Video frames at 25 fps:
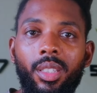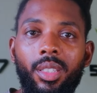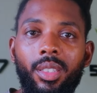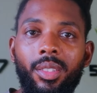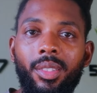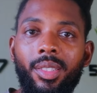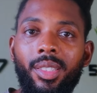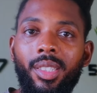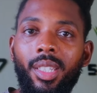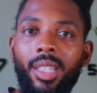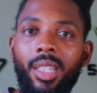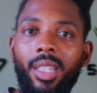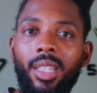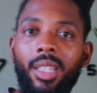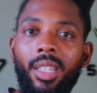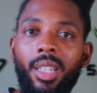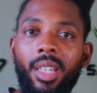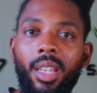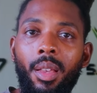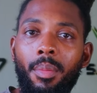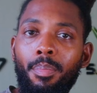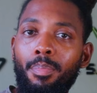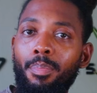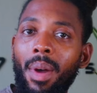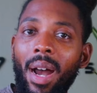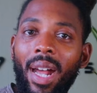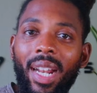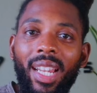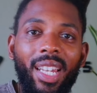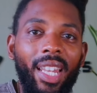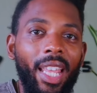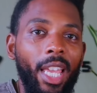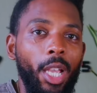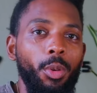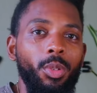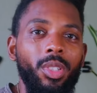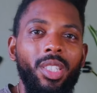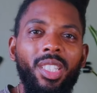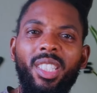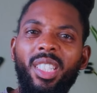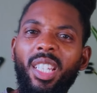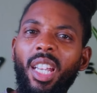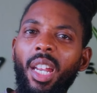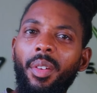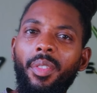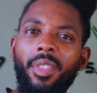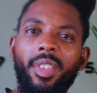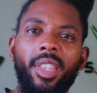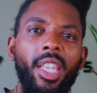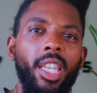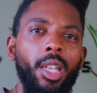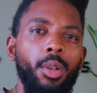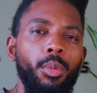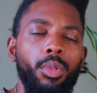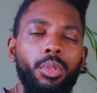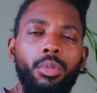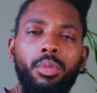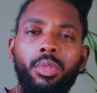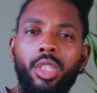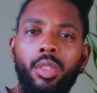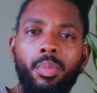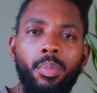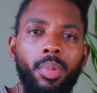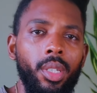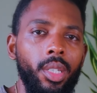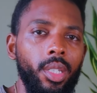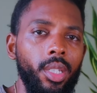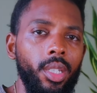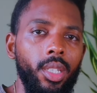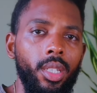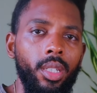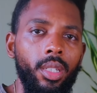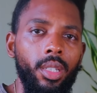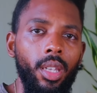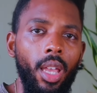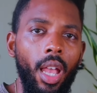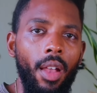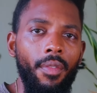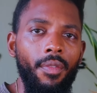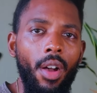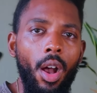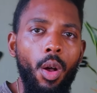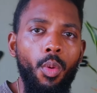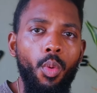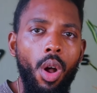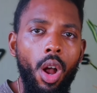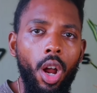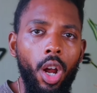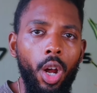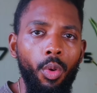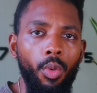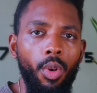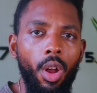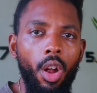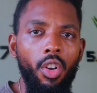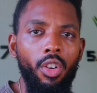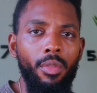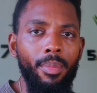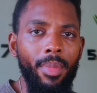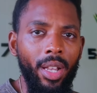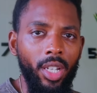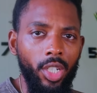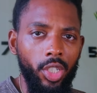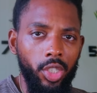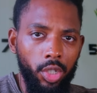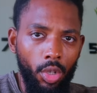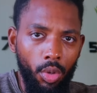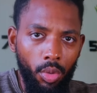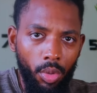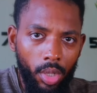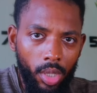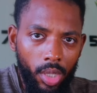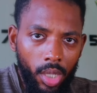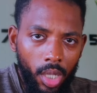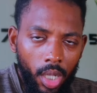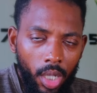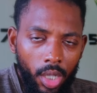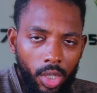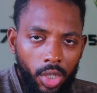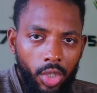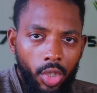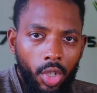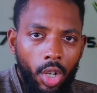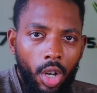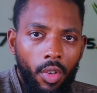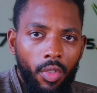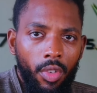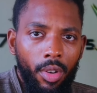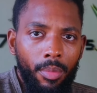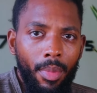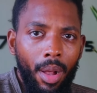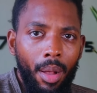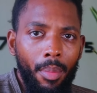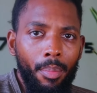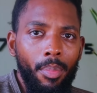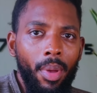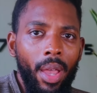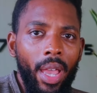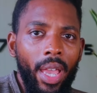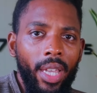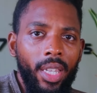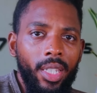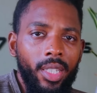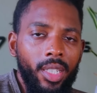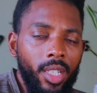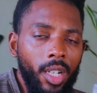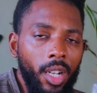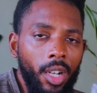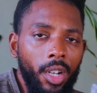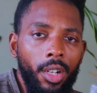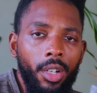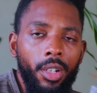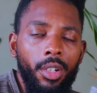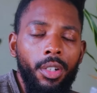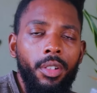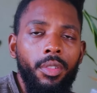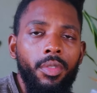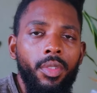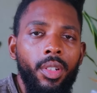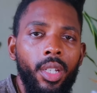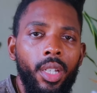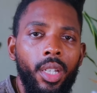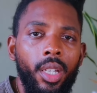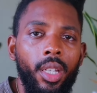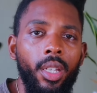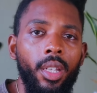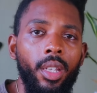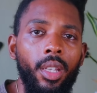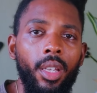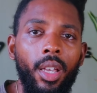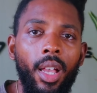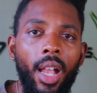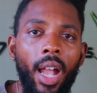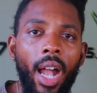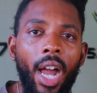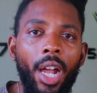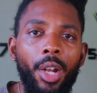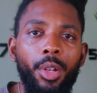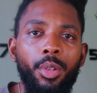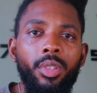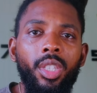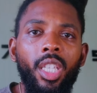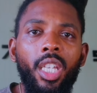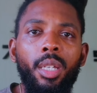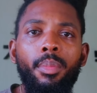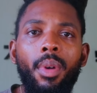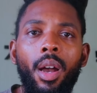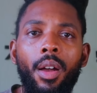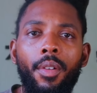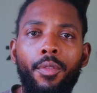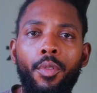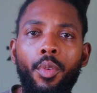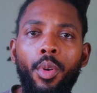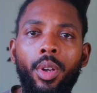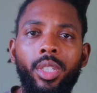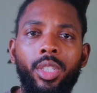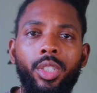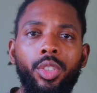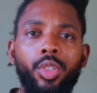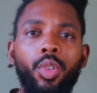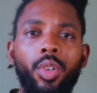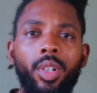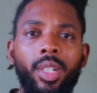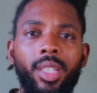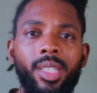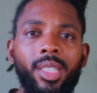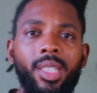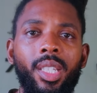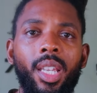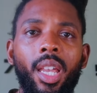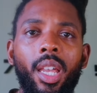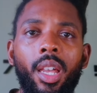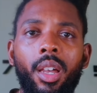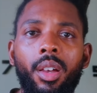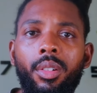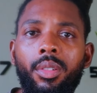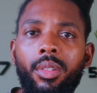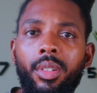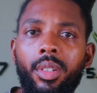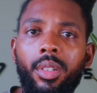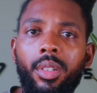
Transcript: You see, body language is everything when you speak. If I walk around with my shoulders hunched over, my back is curved, how do you think my voice is going to sound?